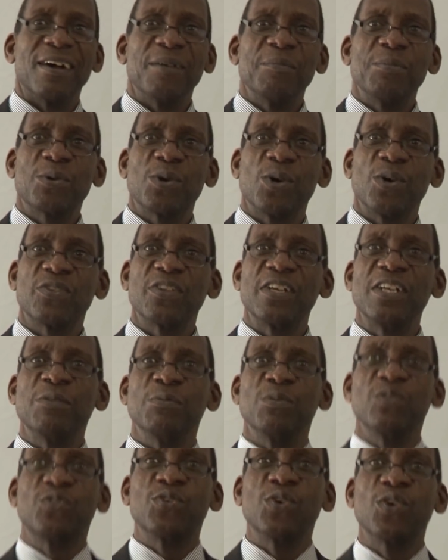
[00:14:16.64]
Because in
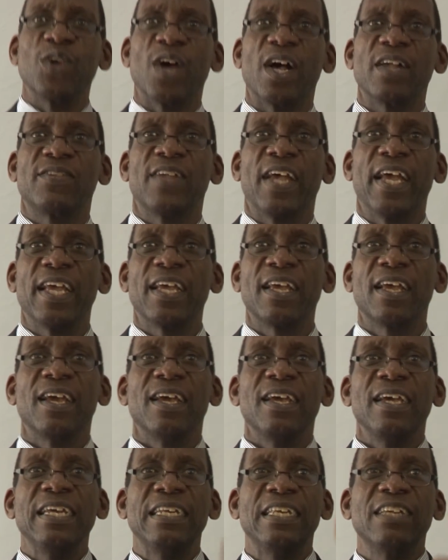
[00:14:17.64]
Mudzuru you are saying
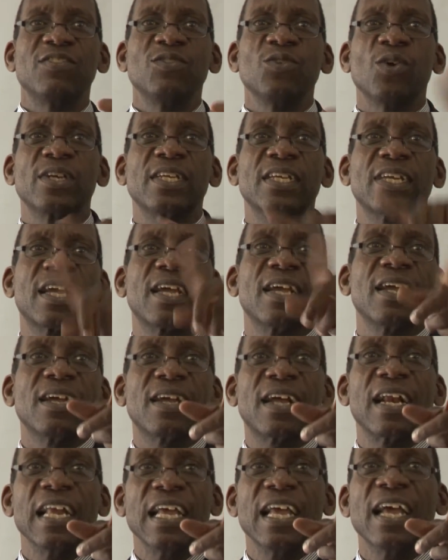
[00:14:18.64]
it is not
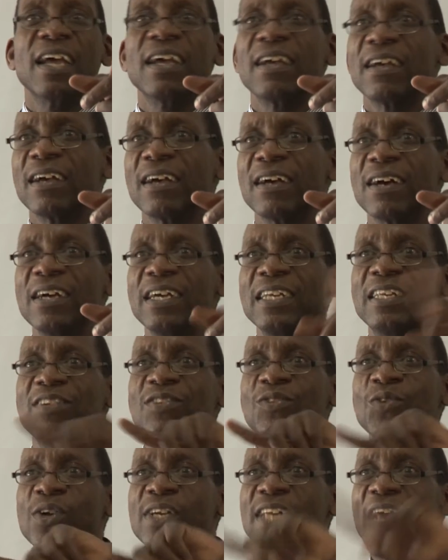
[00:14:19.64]
clear. It is
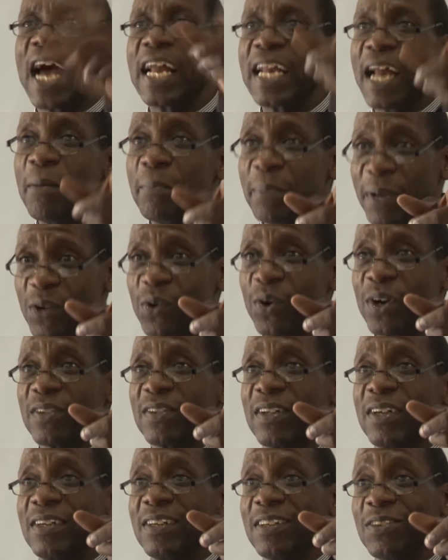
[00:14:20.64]
not unambiguous.
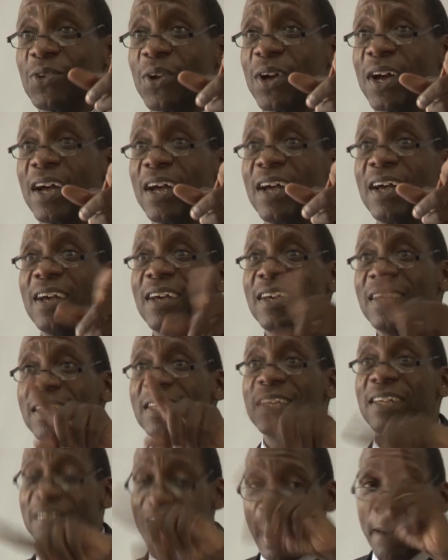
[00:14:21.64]
Ndizwa? It
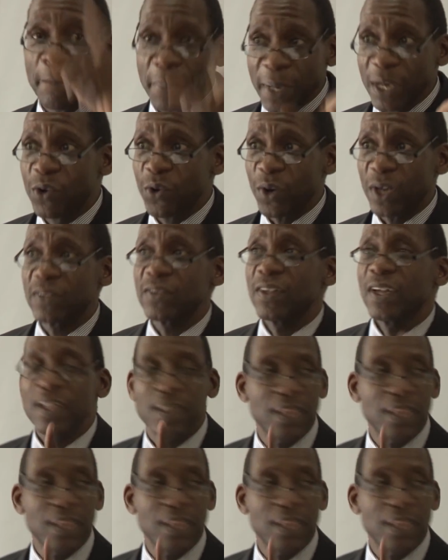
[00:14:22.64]
is ambiguous.